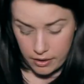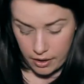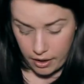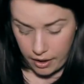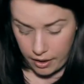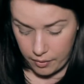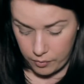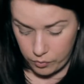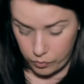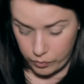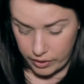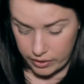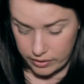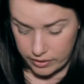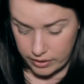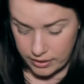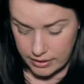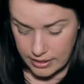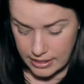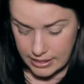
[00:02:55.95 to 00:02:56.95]
will
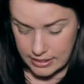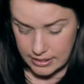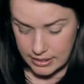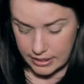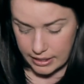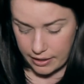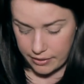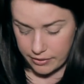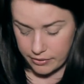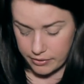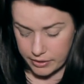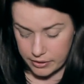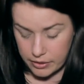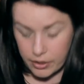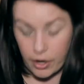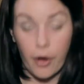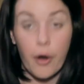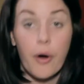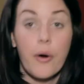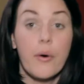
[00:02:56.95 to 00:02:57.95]
look nice together and
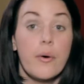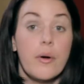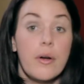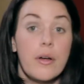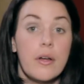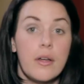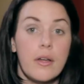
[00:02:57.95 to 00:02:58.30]
go.